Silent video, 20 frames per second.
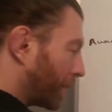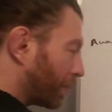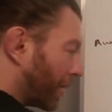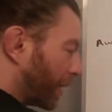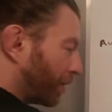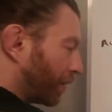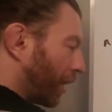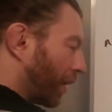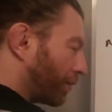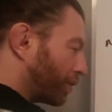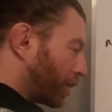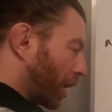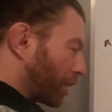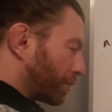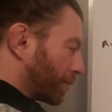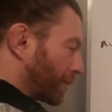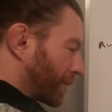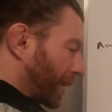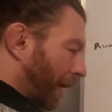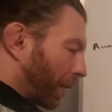my
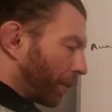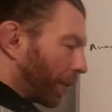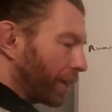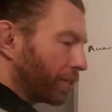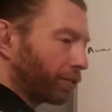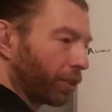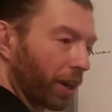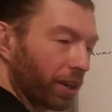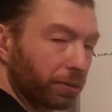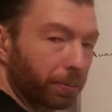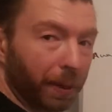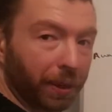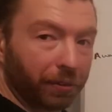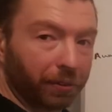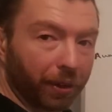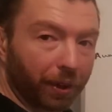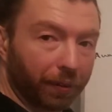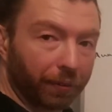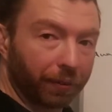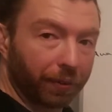self-judgments. How do I judge
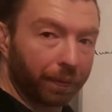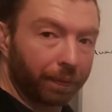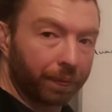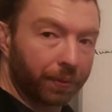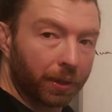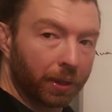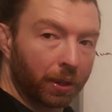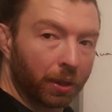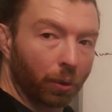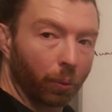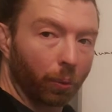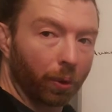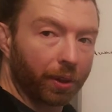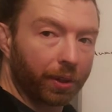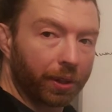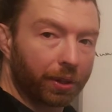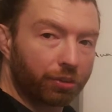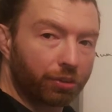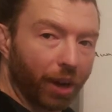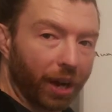myself? What are
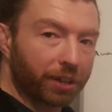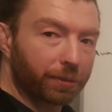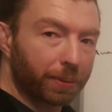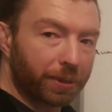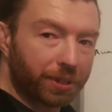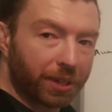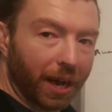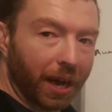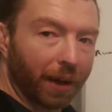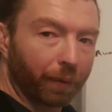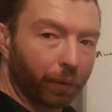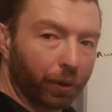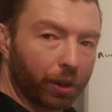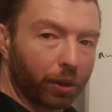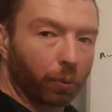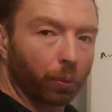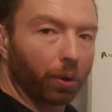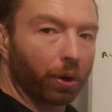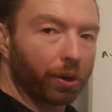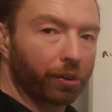the judgments I have? What are the
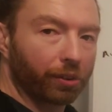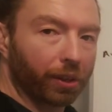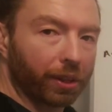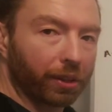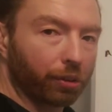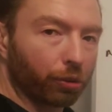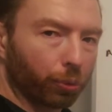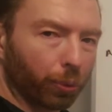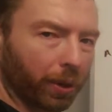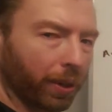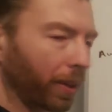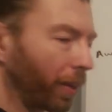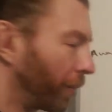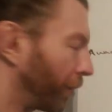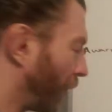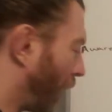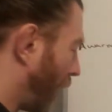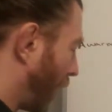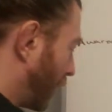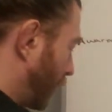words I use? What are the
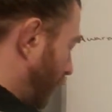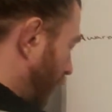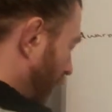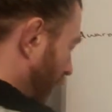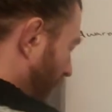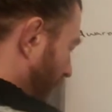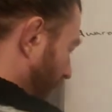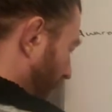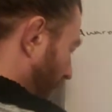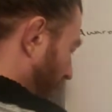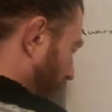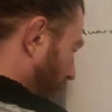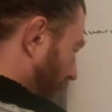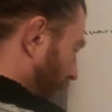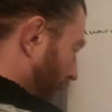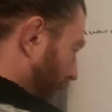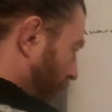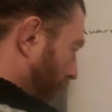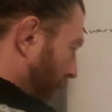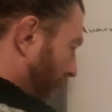thoughts that are
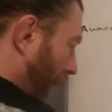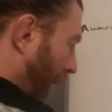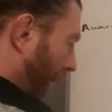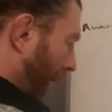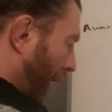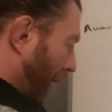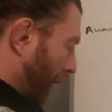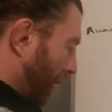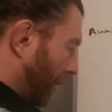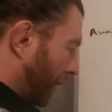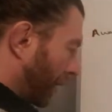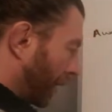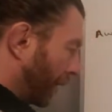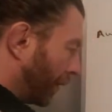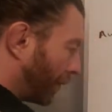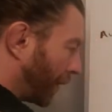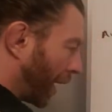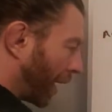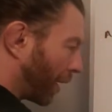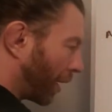running through my head
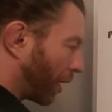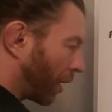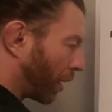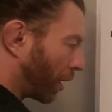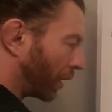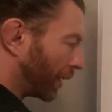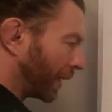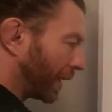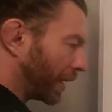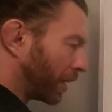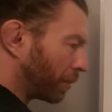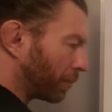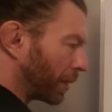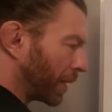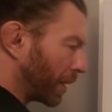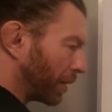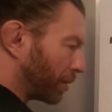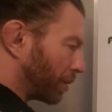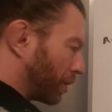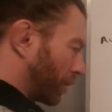that are leading
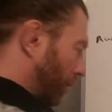me to